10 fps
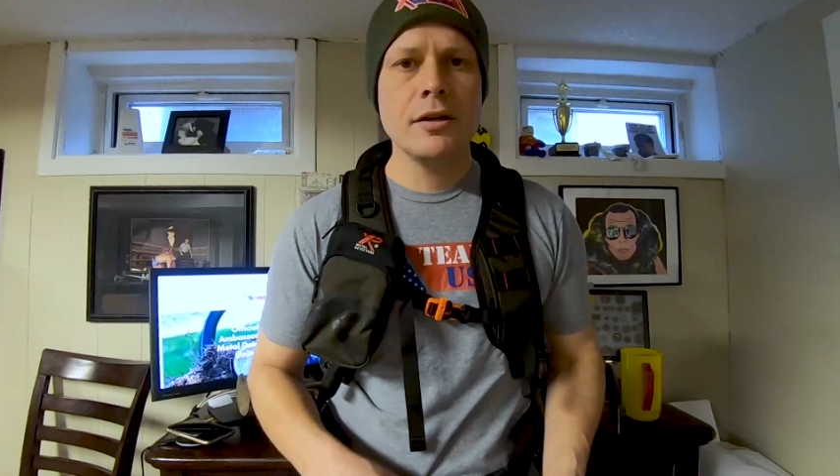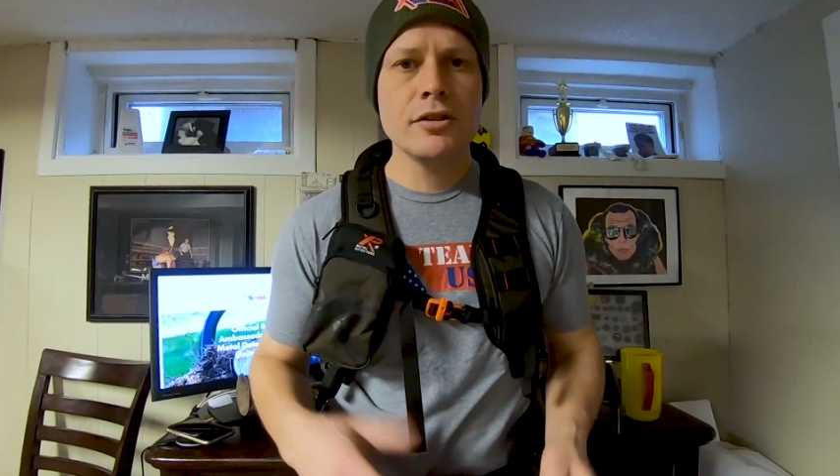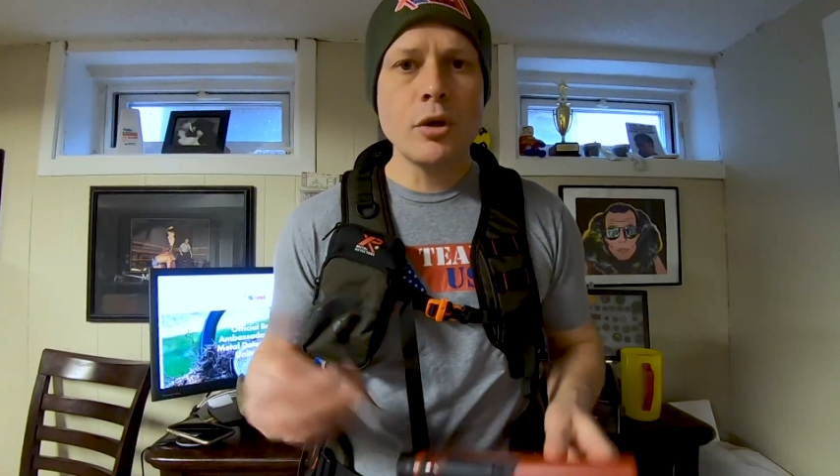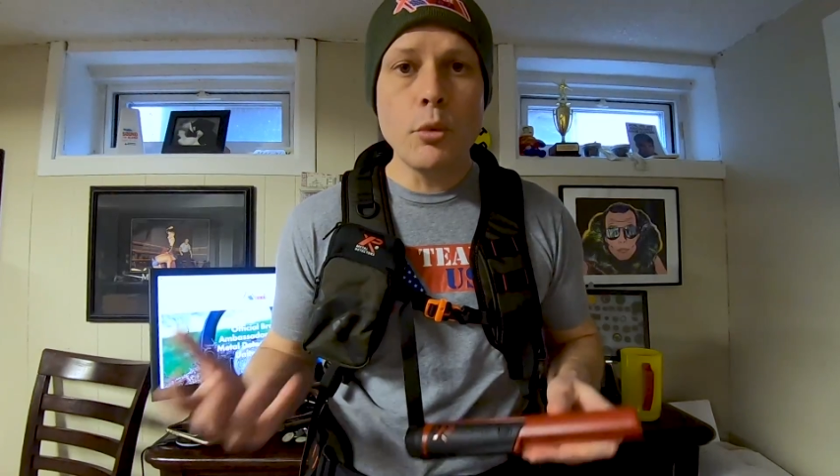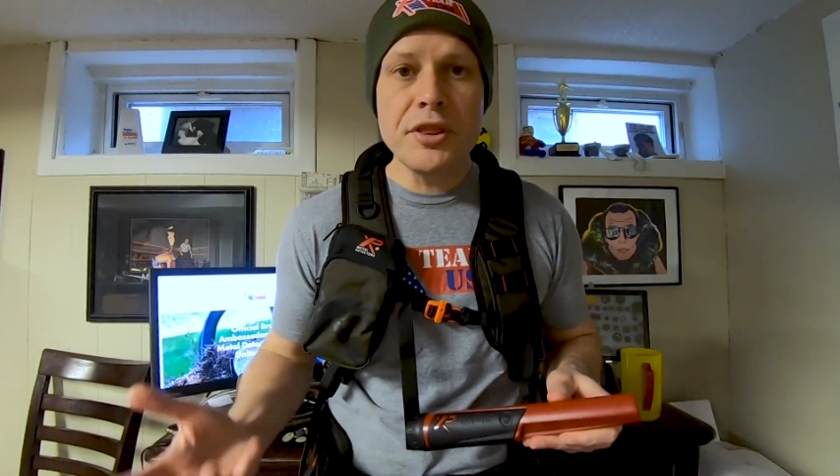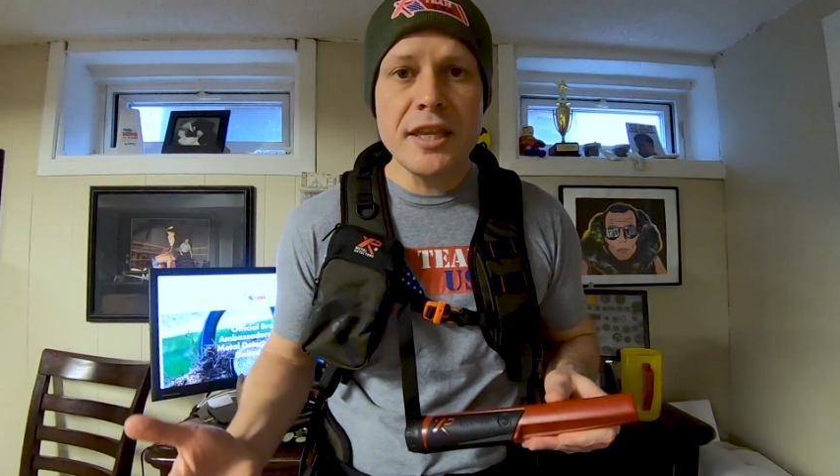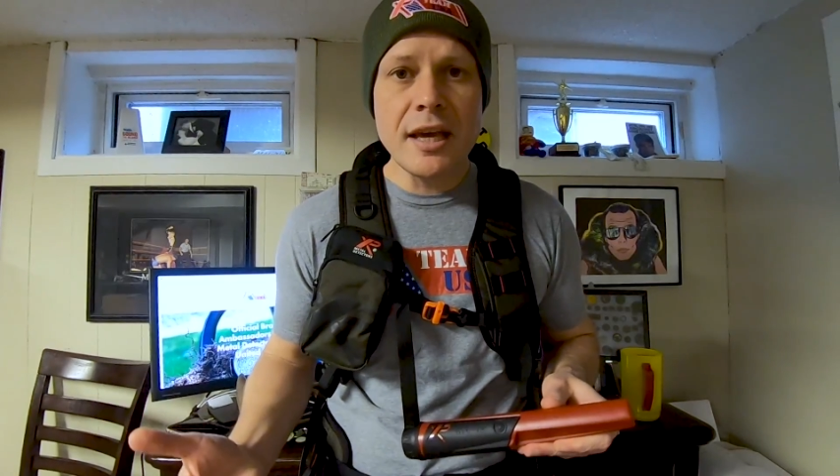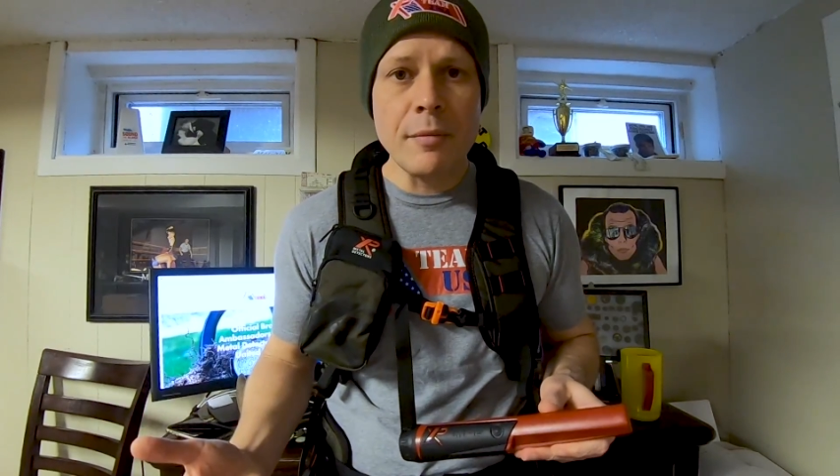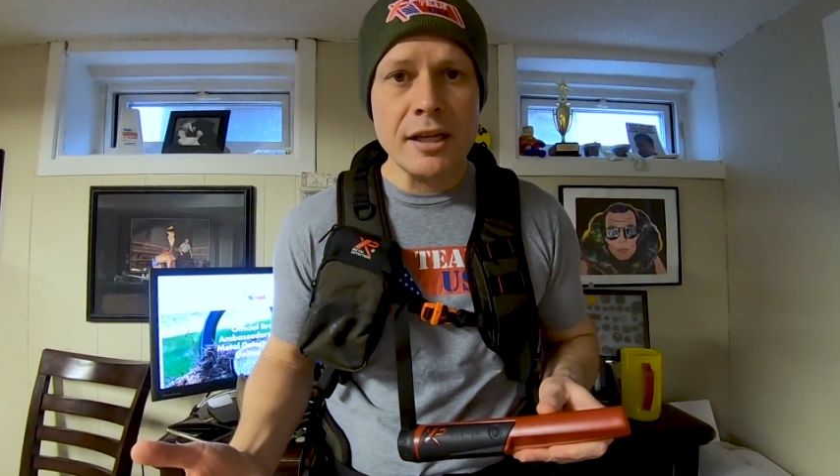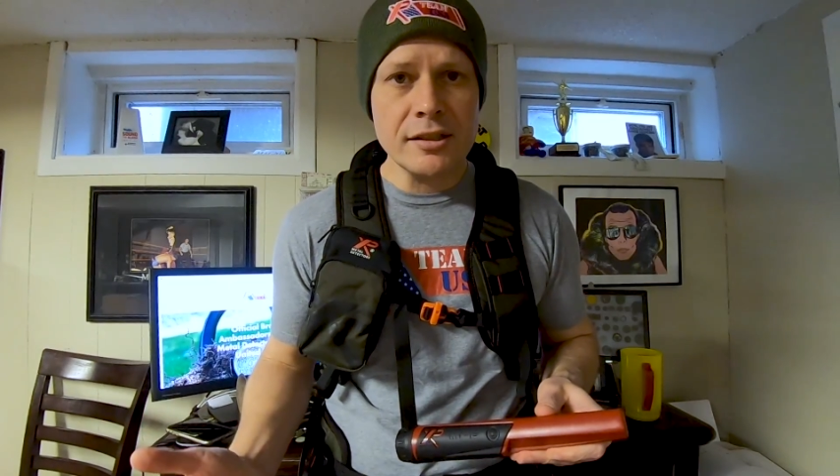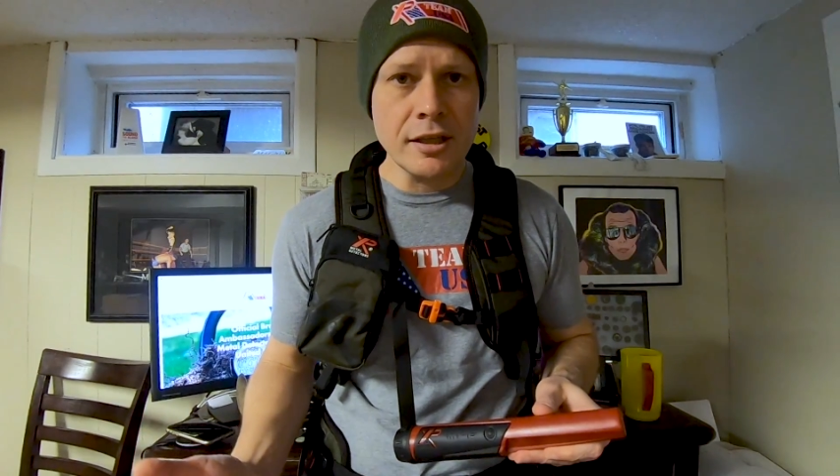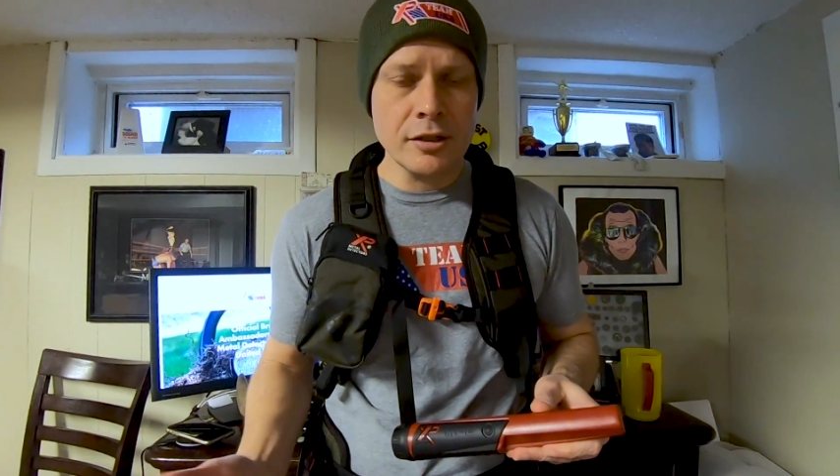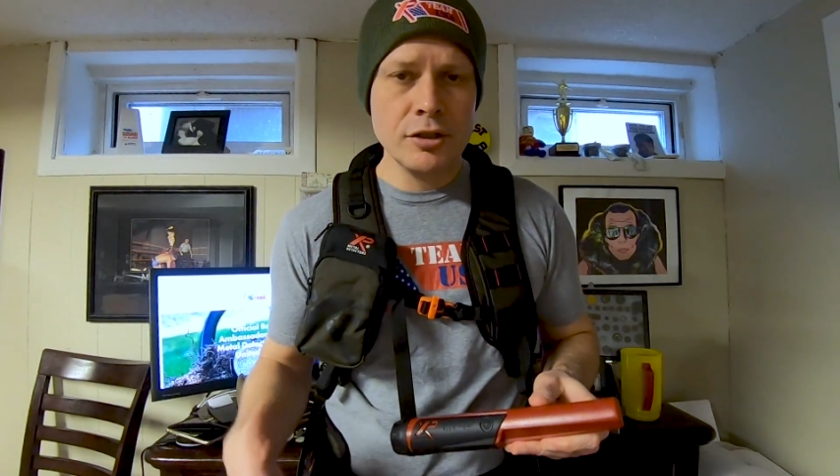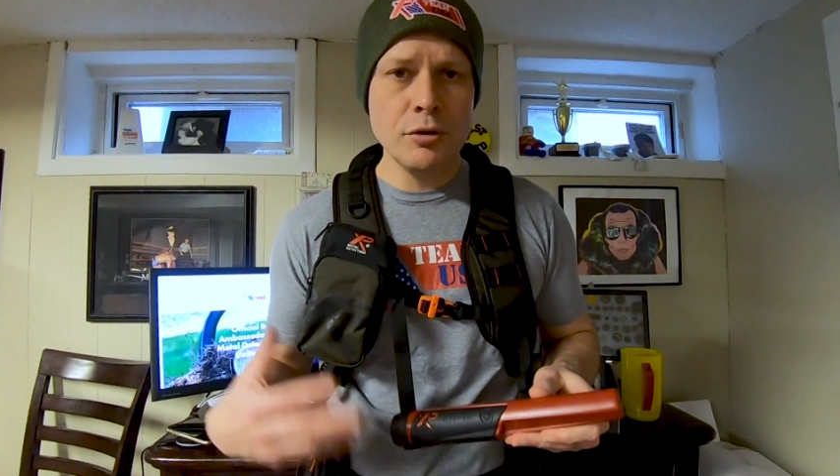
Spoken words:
So with the Mi6,